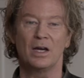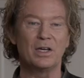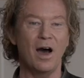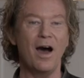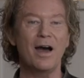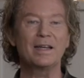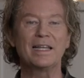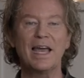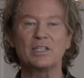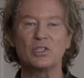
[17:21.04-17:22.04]
God
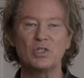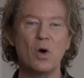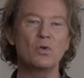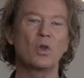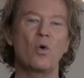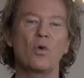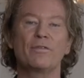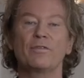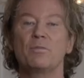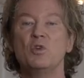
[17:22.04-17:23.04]
gets no glory
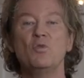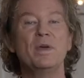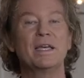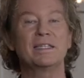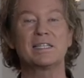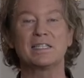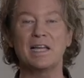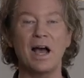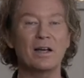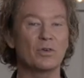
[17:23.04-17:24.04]
from you being
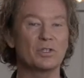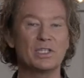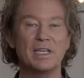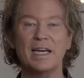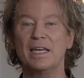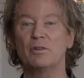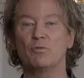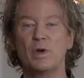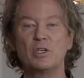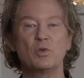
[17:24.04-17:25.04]
stuck or sick in
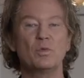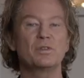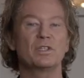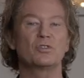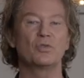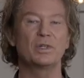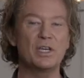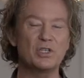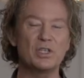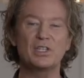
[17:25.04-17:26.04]
rituals and
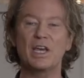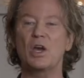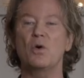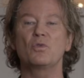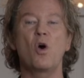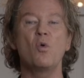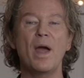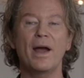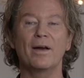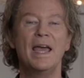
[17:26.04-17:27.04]
traditions that go
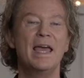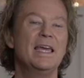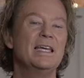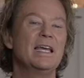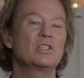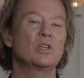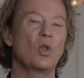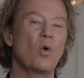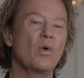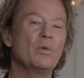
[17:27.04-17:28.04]
nowhere. He gets
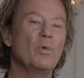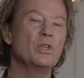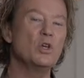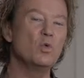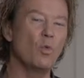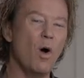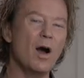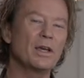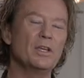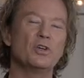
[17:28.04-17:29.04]
glory when you
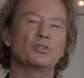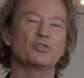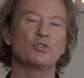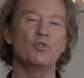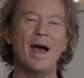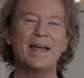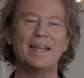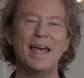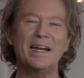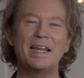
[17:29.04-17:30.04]
walk in your true
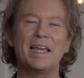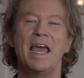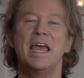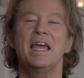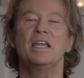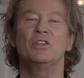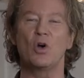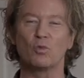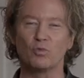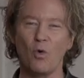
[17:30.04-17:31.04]
identity, in
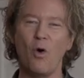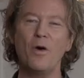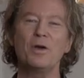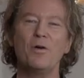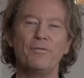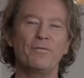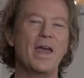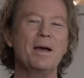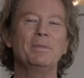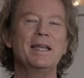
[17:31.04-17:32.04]
the royal
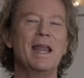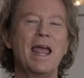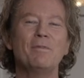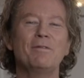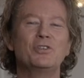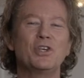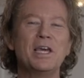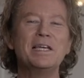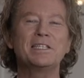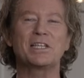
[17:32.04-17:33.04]
family name of
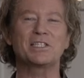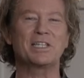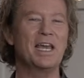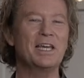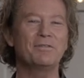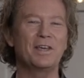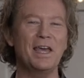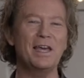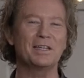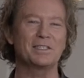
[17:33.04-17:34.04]
Jesus, King of
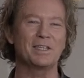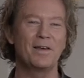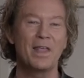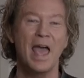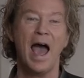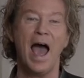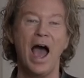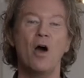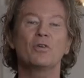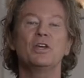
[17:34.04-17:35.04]
Kings.
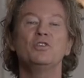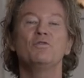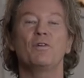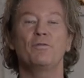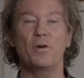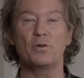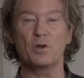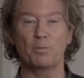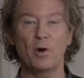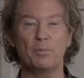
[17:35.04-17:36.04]
How can you fulfill
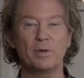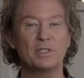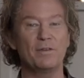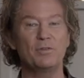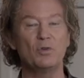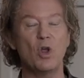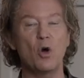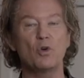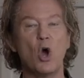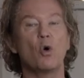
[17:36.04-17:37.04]
your purpose if you
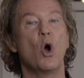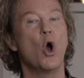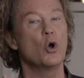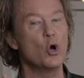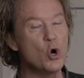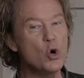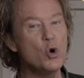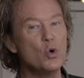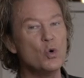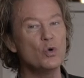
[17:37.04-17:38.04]
don't know
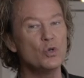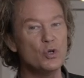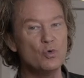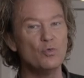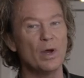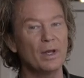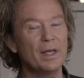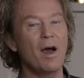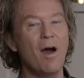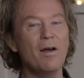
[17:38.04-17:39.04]
who you
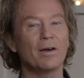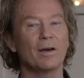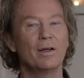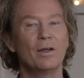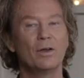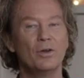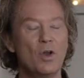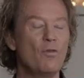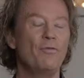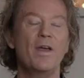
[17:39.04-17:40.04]
really are?
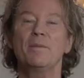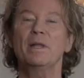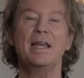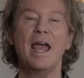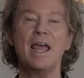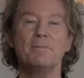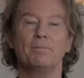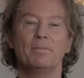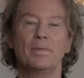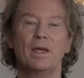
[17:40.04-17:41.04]
No family name.
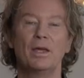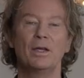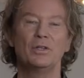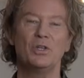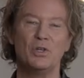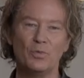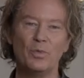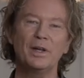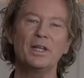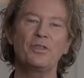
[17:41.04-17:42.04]
Do you
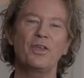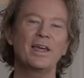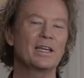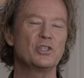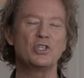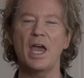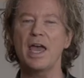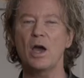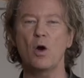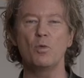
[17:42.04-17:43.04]
really think a
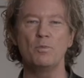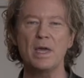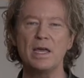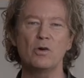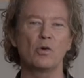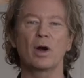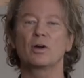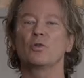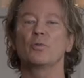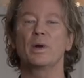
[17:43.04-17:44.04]
job or a
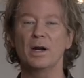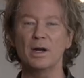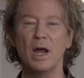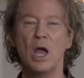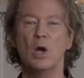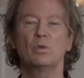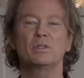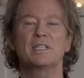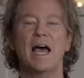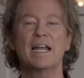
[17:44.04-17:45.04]
career will
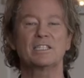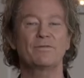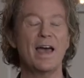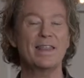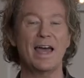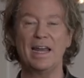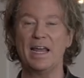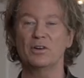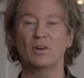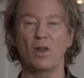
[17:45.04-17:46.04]
satisfy that
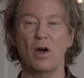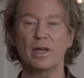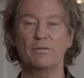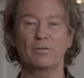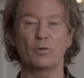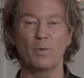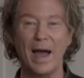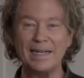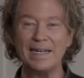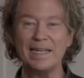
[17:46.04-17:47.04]
inner longing for
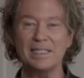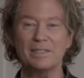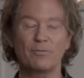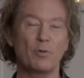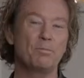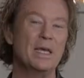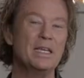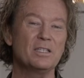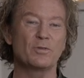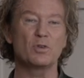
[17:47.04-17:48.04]
rightness, for
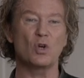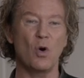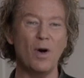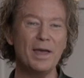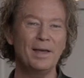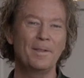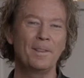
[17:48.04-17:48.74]
peace, for joy?